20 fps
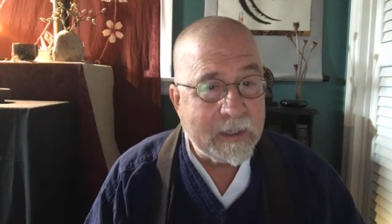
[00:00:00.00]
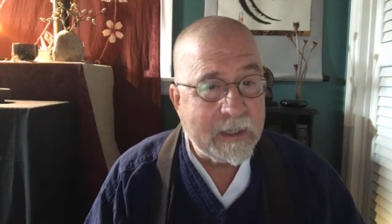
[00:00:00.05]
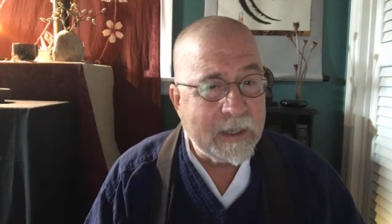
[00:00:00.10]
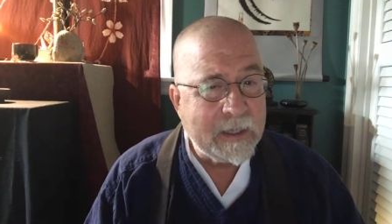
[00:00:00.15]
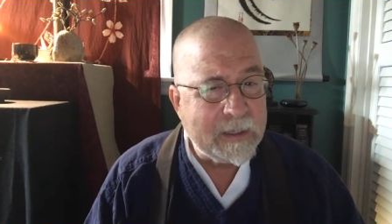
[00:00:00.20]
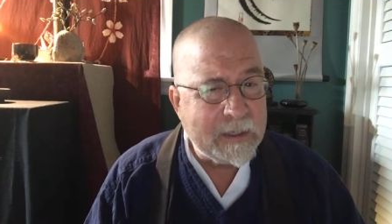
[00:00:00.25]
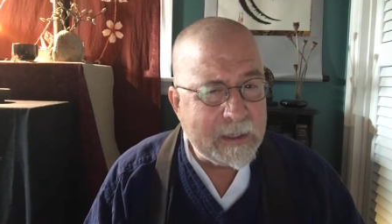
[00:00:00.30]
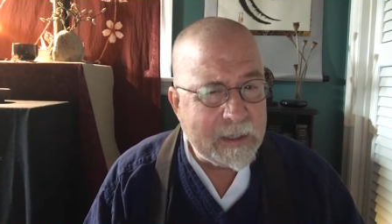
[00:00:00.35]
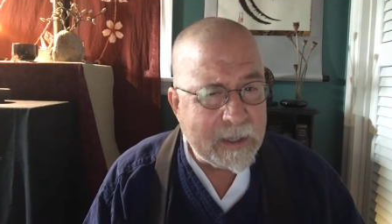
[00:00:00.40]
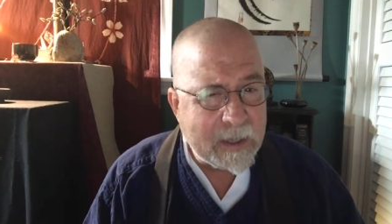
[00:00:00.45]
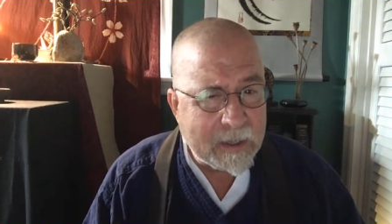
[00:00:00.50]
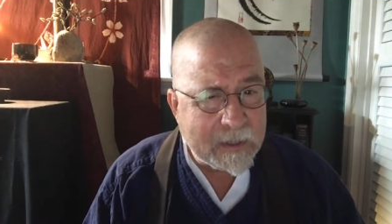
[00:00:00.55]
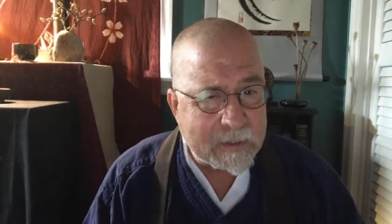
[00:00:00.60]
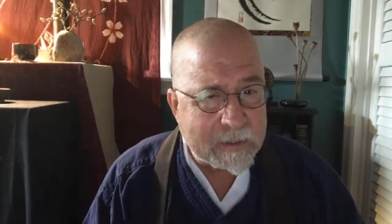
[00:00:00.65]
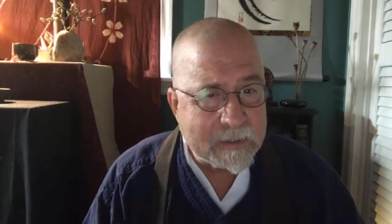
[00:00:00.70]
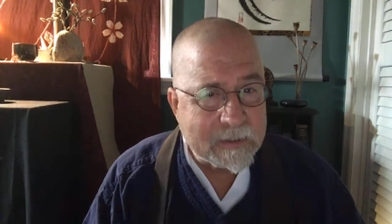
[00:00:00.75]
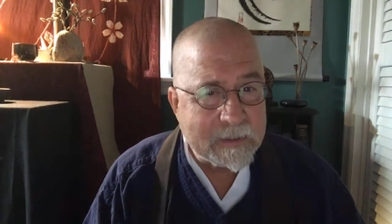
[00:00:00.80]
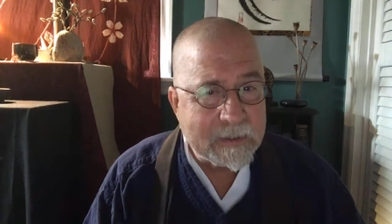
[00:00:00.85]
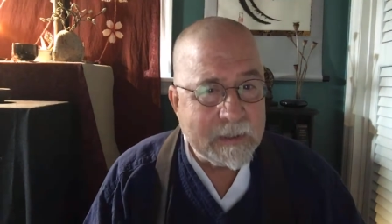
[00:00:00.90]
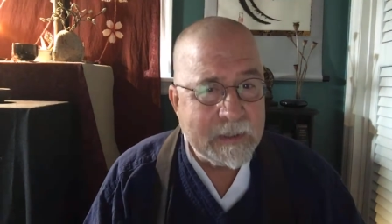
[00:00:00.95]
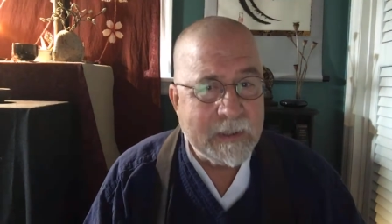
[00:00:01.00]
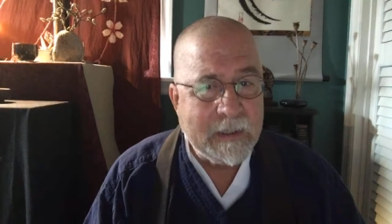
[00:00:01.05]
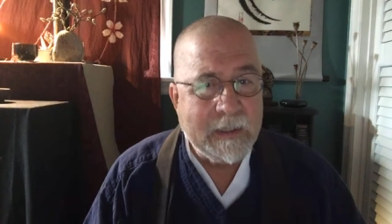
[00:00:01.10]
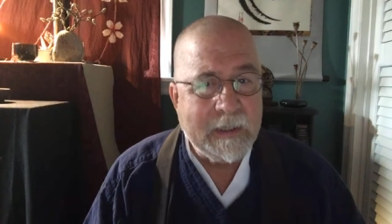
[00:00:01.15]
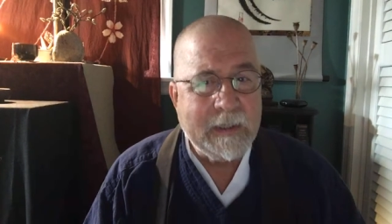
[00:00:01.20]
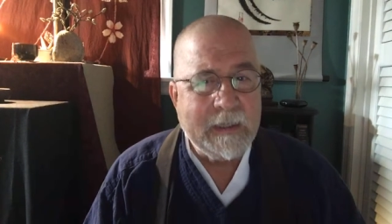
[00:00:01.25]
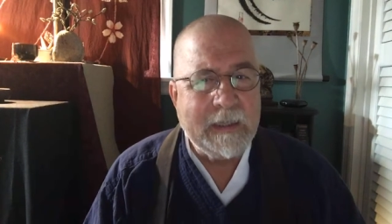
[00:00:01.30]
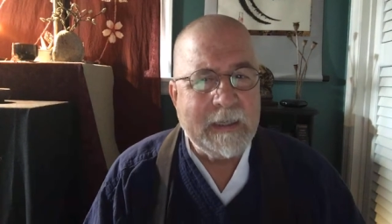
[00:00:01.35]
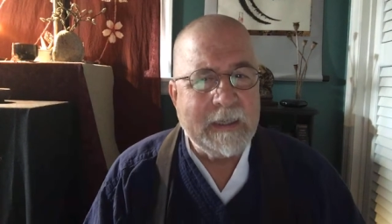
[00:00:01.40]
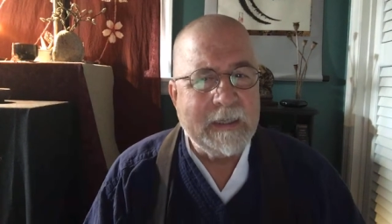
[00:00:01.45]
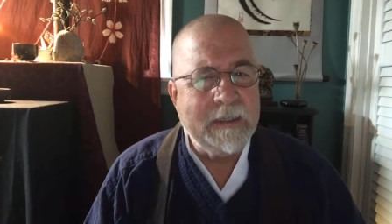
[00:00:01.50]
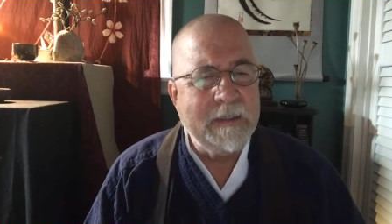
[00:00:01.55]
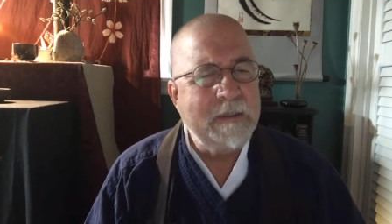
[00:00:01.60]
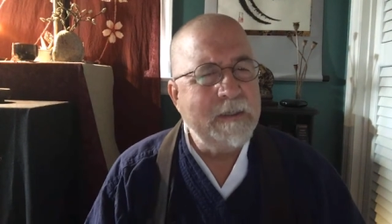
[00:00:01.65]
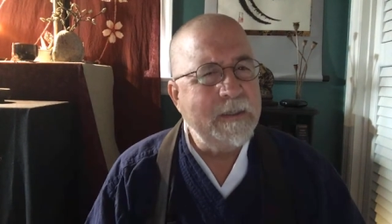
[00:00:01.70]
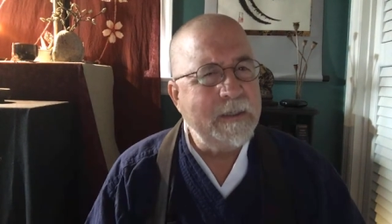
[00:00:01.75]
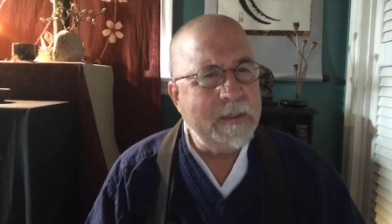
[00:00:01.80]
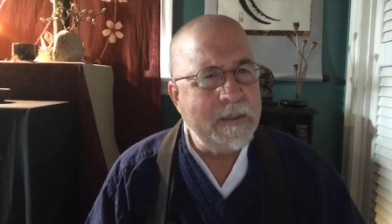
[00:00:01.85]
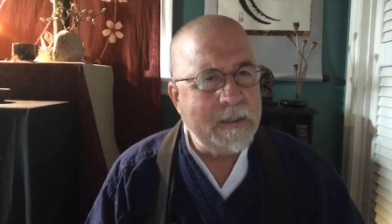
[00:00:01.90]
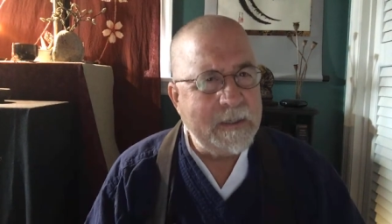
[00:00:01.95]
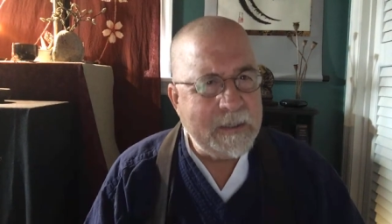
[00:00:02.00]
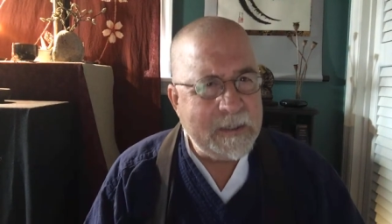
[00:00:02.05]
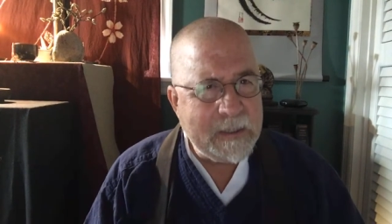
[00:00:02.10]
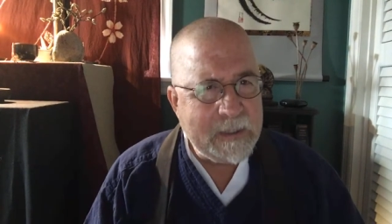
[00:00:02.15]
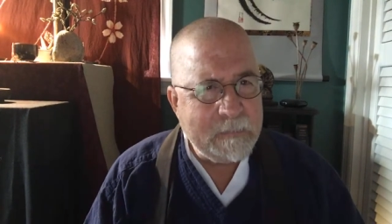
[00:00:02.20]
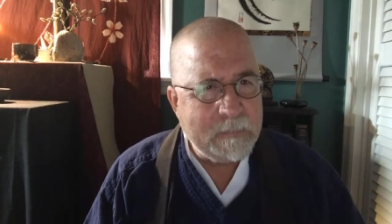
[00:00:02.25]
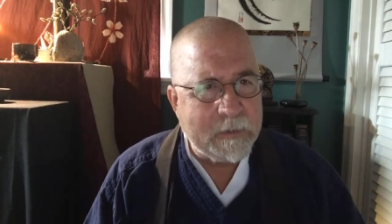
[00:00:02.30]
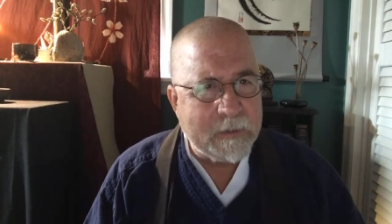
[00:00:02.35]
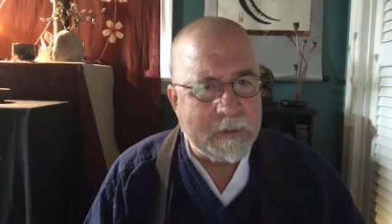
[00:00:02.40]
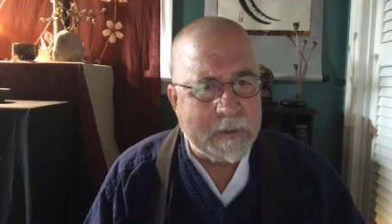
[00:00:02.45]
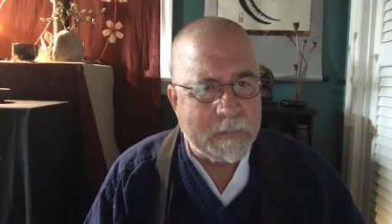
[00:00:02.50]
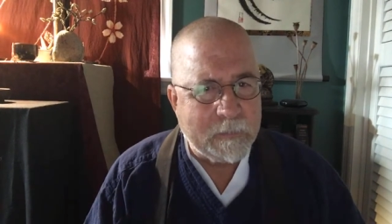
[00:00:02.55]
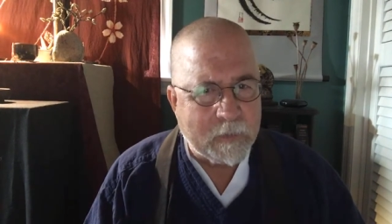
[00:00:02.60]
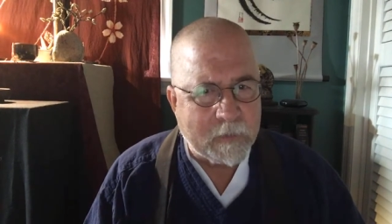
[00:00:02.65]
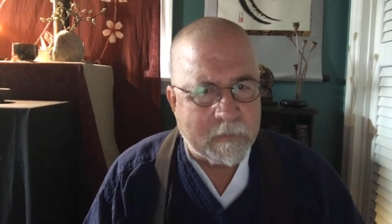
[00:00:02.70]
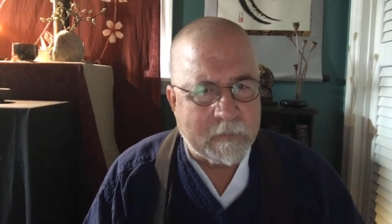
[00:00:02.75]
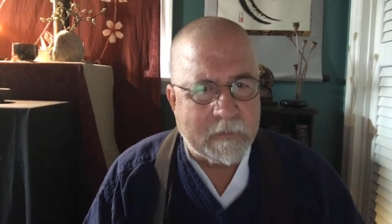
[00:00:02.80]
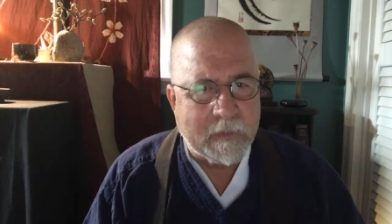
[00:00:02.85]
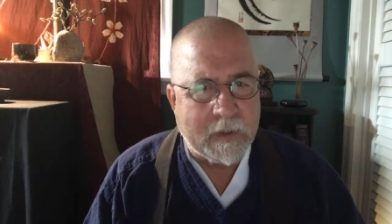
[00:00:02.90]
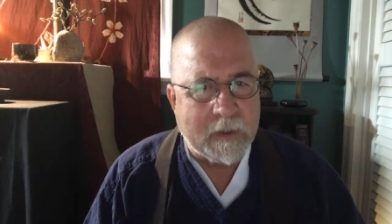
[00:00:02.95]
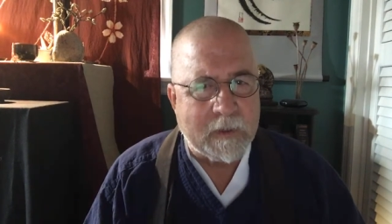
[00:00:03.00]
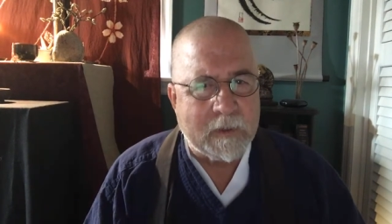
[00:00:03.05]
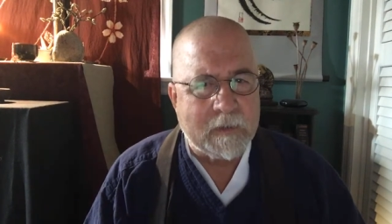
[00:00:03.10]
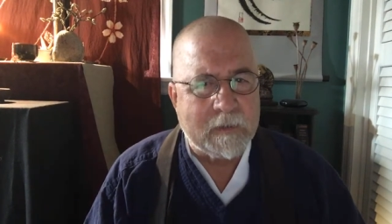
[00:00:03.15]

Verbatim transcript: and yet, it is deeply profound.